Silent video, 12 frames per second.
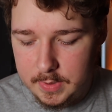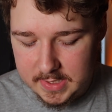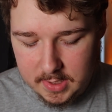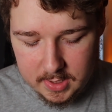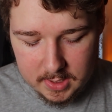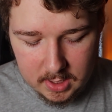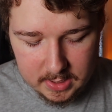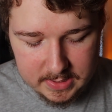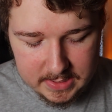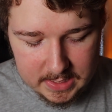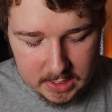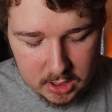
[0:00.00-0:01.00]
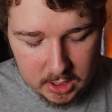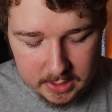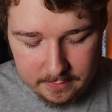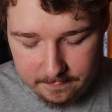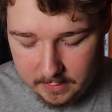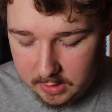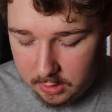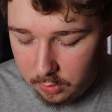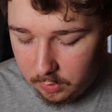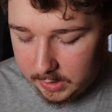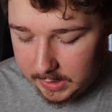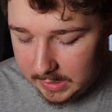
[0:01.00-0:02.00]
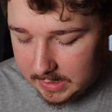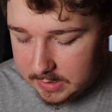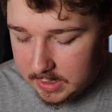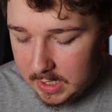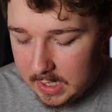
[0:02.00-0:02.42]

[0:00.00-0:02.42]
but something that I did kind of find annoying, is